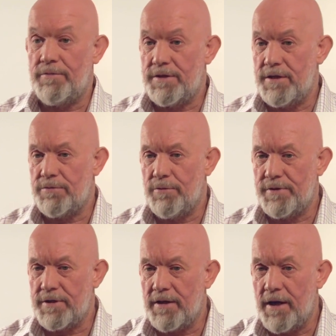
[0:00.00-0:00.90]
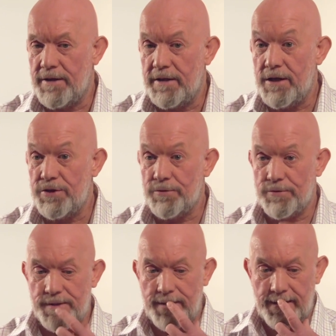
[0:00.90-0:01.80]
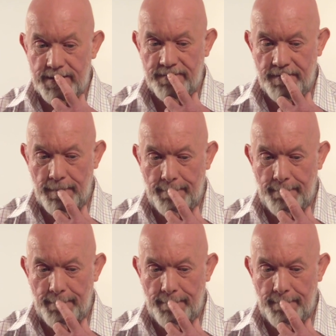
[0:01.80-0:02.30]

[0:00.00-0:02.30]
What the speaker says: which is always an initial state of